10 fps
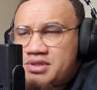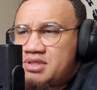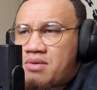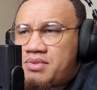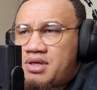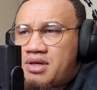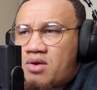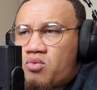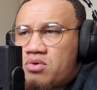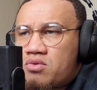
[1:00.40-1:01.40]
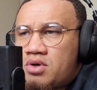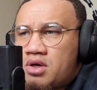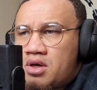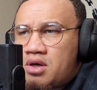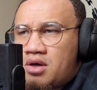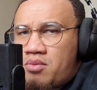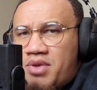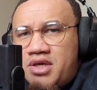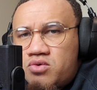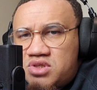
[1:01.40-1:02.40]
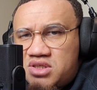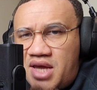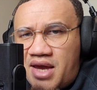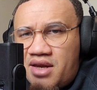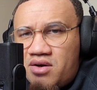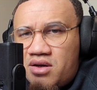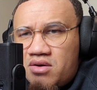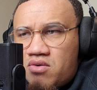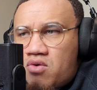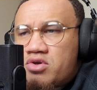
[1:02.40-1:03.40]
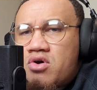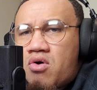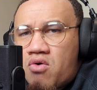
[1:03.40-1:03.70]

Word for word: something that will make you stand on your